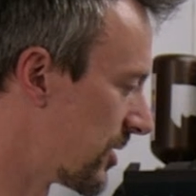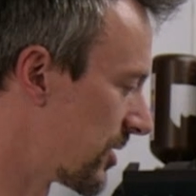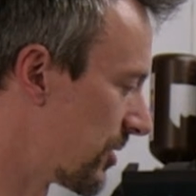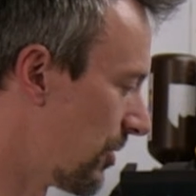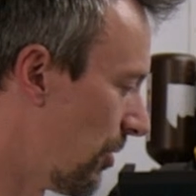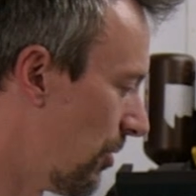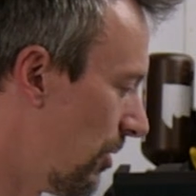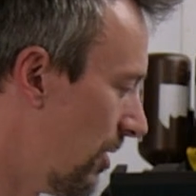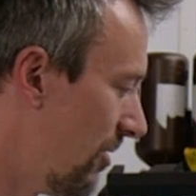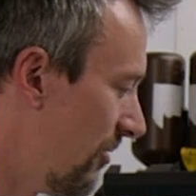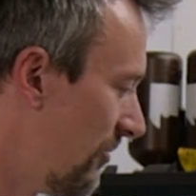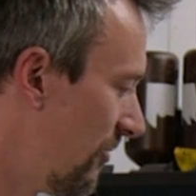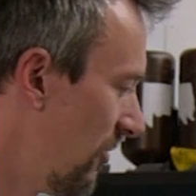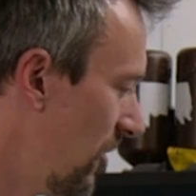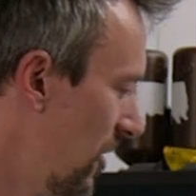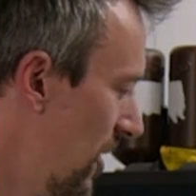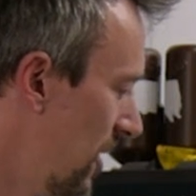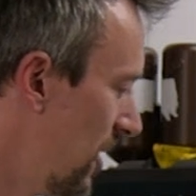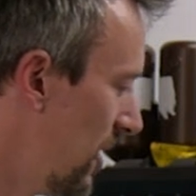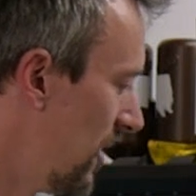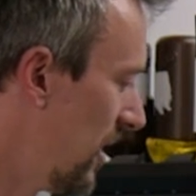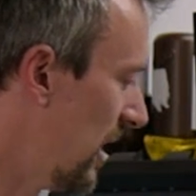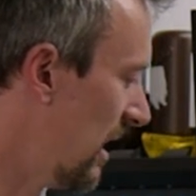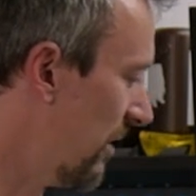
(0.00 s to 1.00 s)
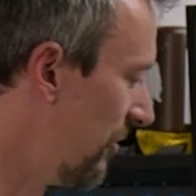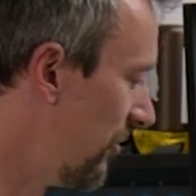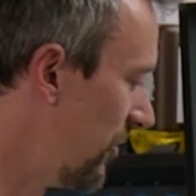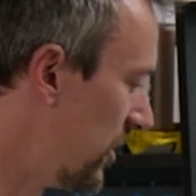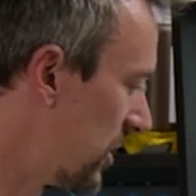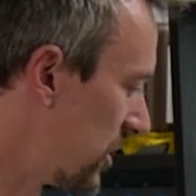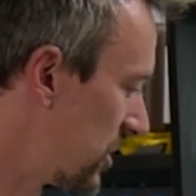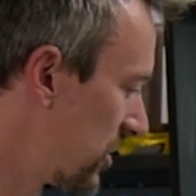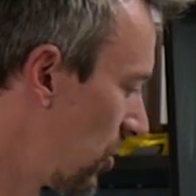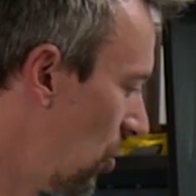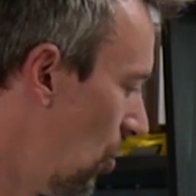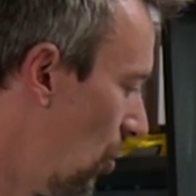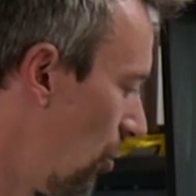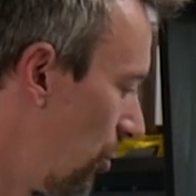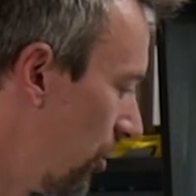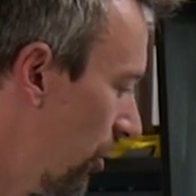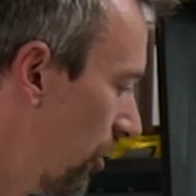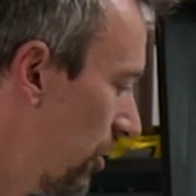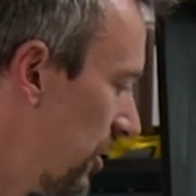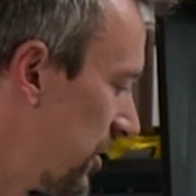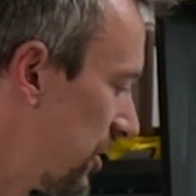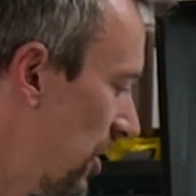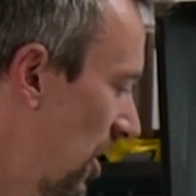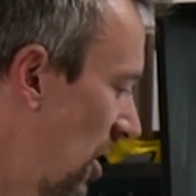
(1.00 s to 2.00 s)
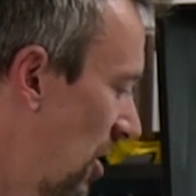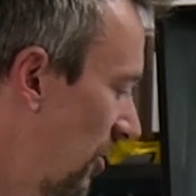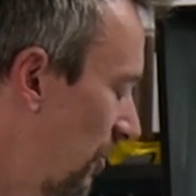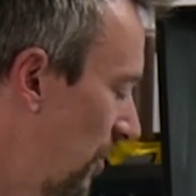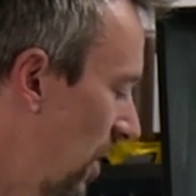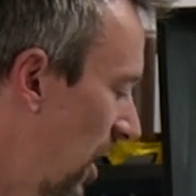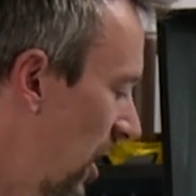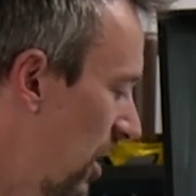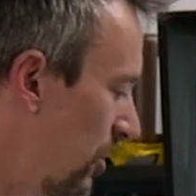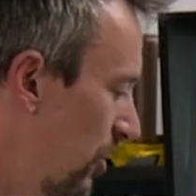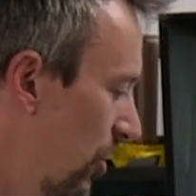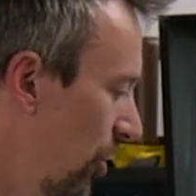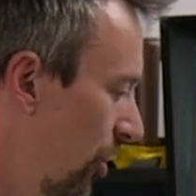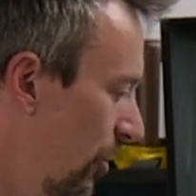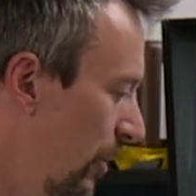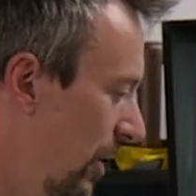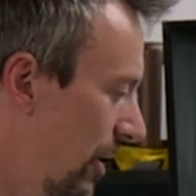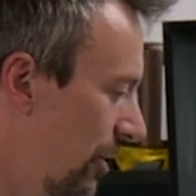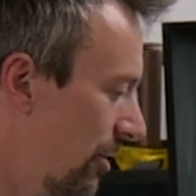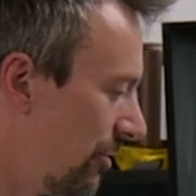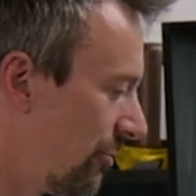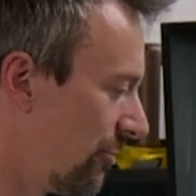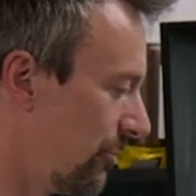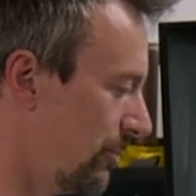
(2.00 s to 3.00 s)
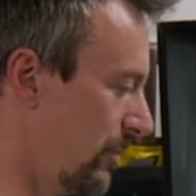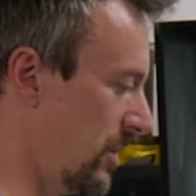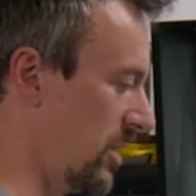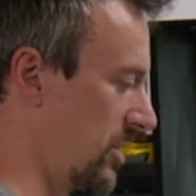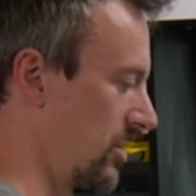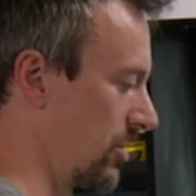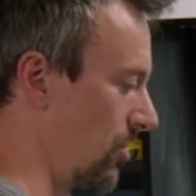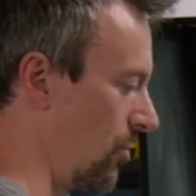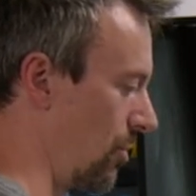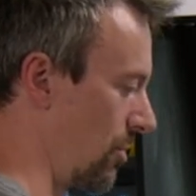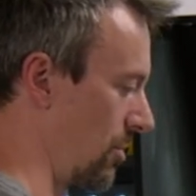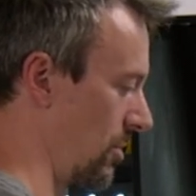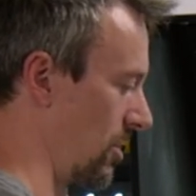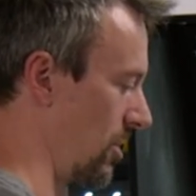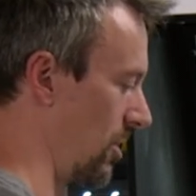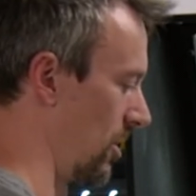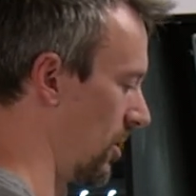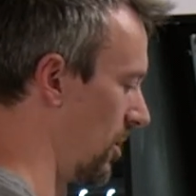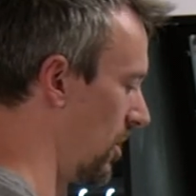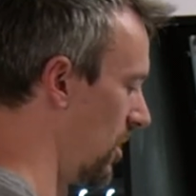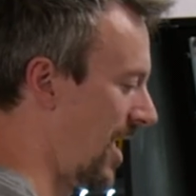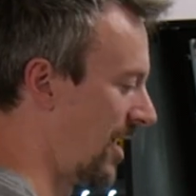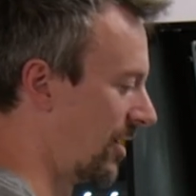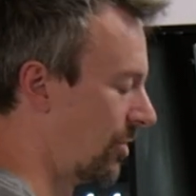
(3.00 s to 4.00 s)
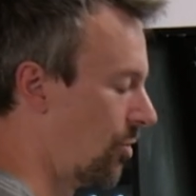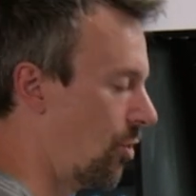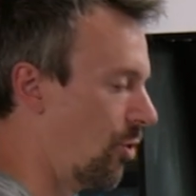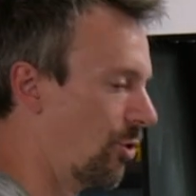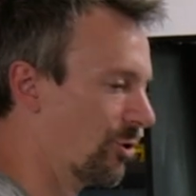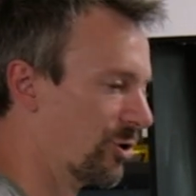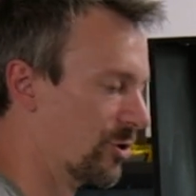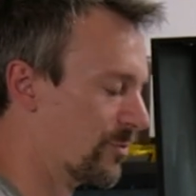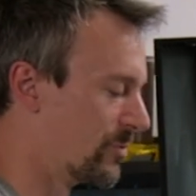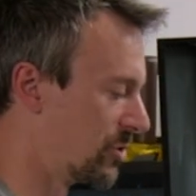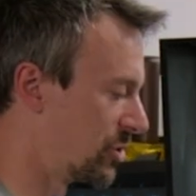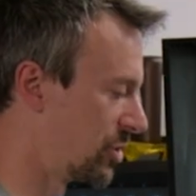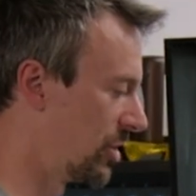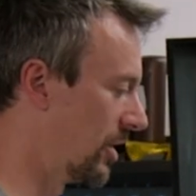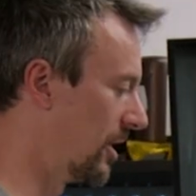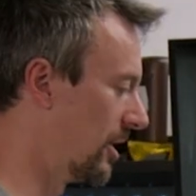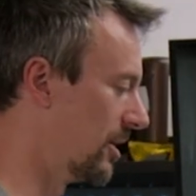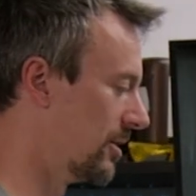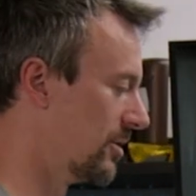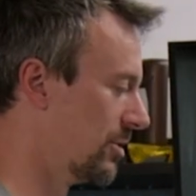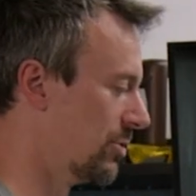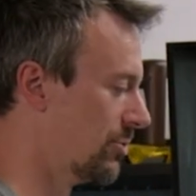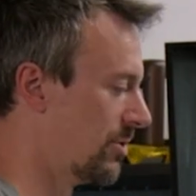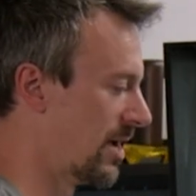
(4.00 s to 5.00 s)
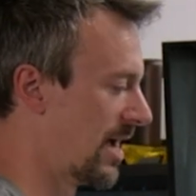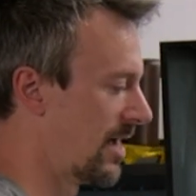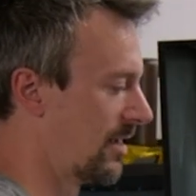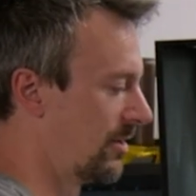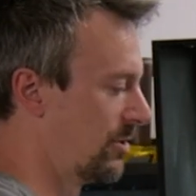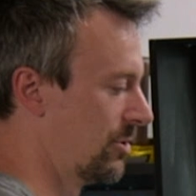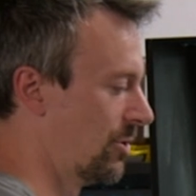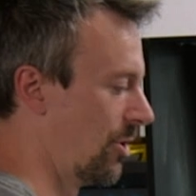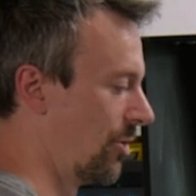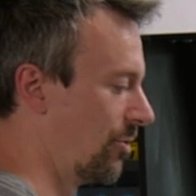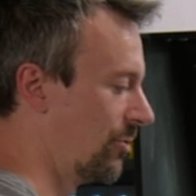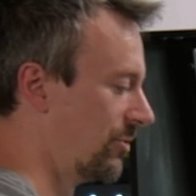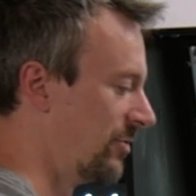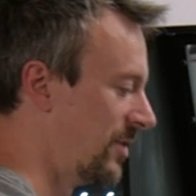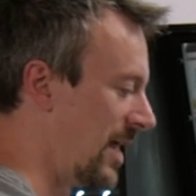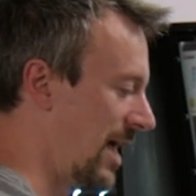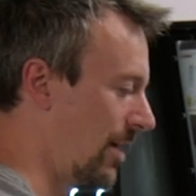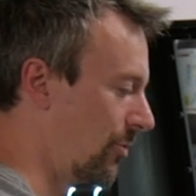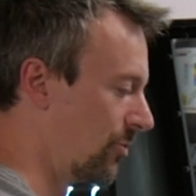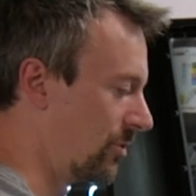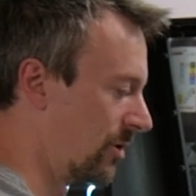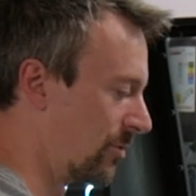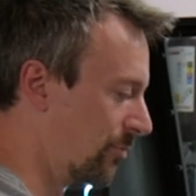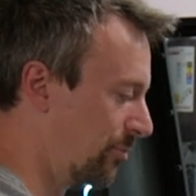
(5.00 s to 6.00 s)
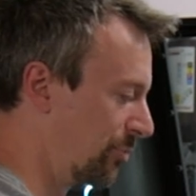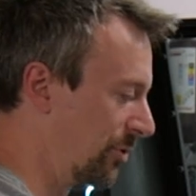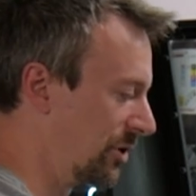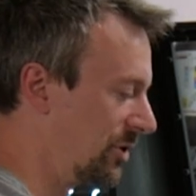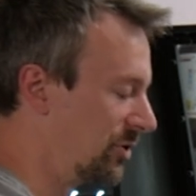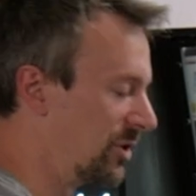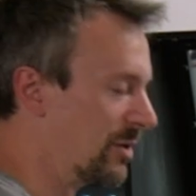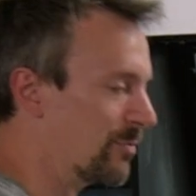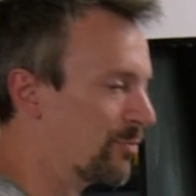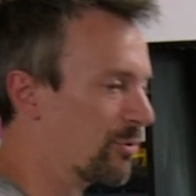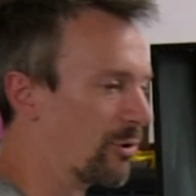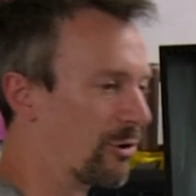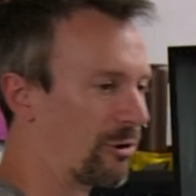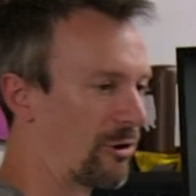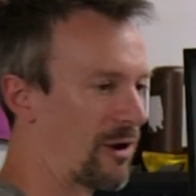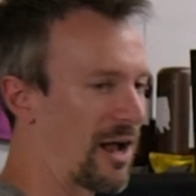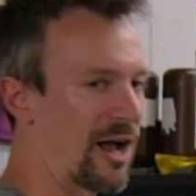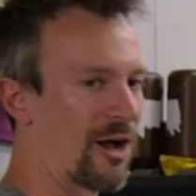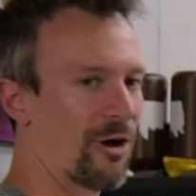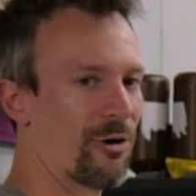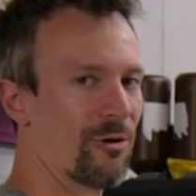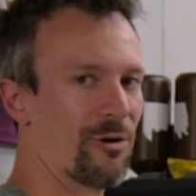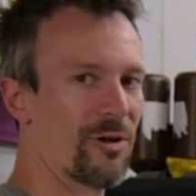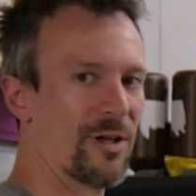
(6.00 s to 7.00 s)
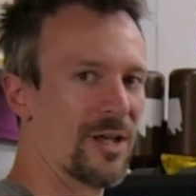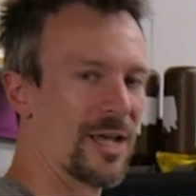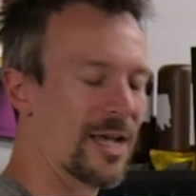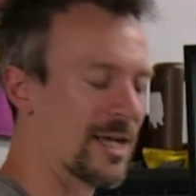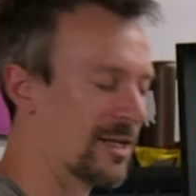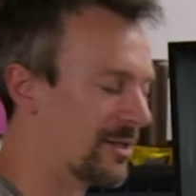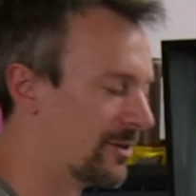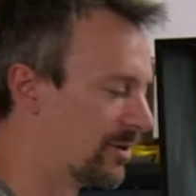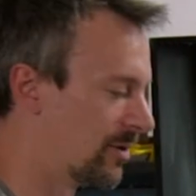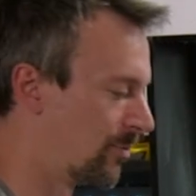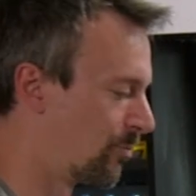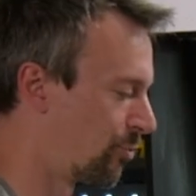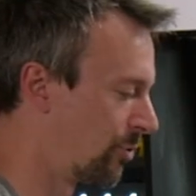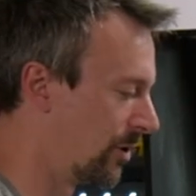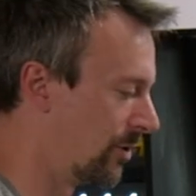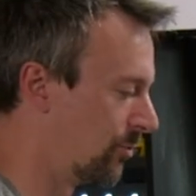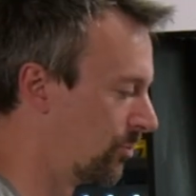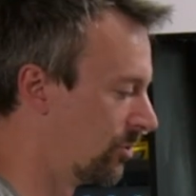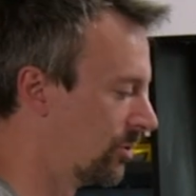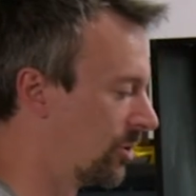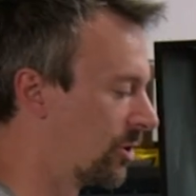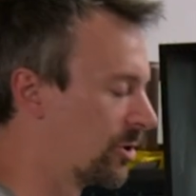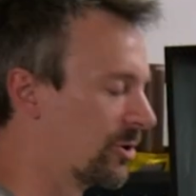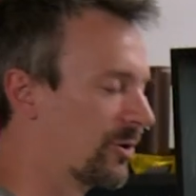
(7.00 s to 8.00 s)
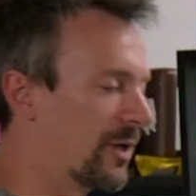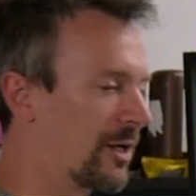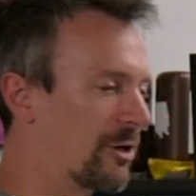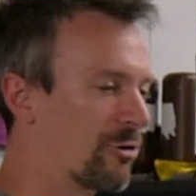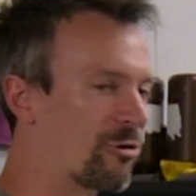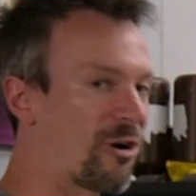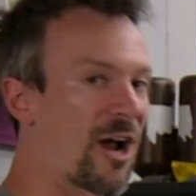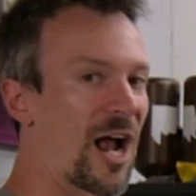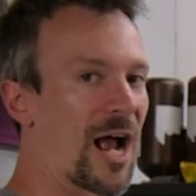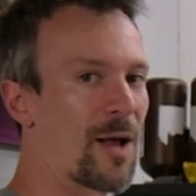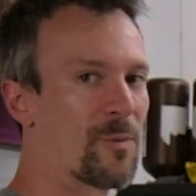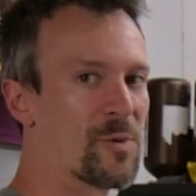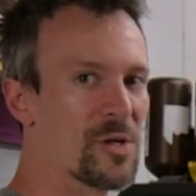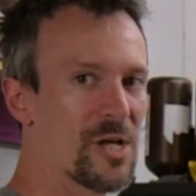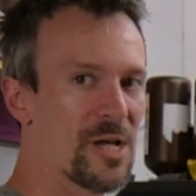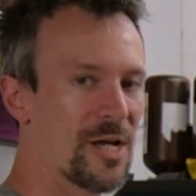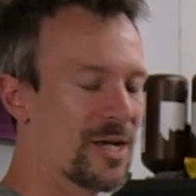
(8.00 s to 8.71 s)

So if this corner is off by 1 millimeter from this corner on an older machine, you'd have, you know, that would completely blur out and the print would look like crap.